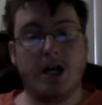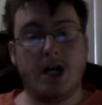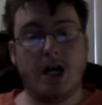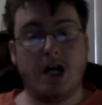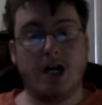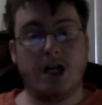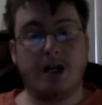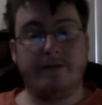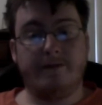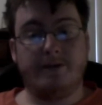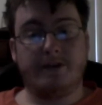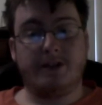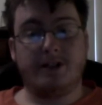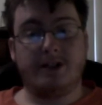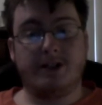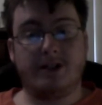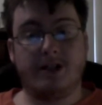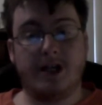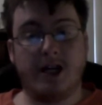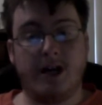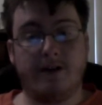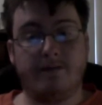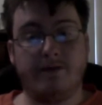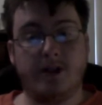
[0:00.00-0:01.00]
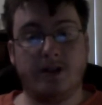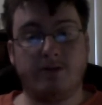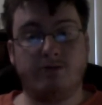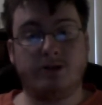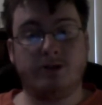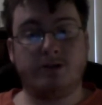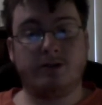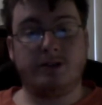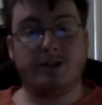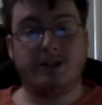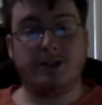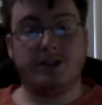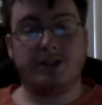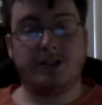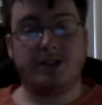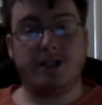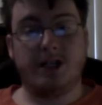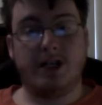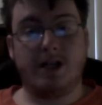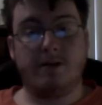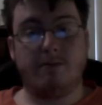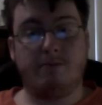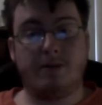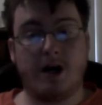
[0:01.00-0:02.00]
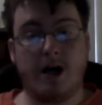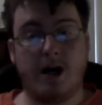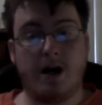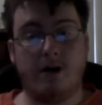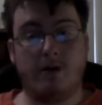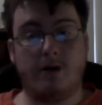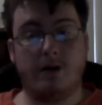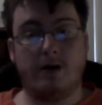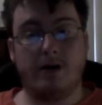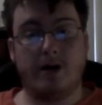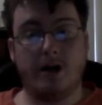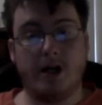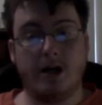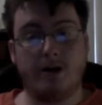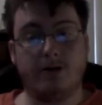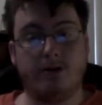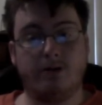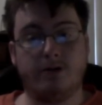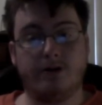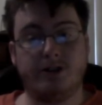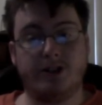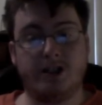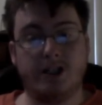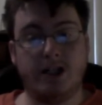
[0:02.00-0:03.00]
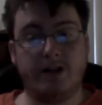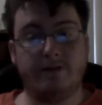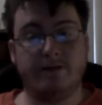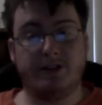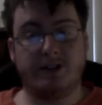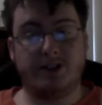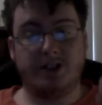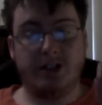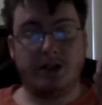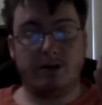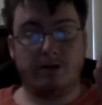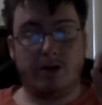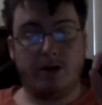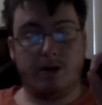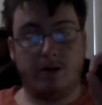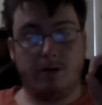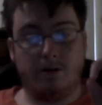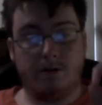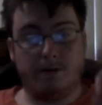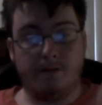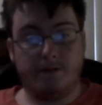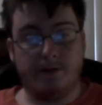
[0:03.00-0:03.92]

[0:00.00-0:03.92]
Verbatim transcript: and if it didn't have the ability to stay in power, it would receive a 0.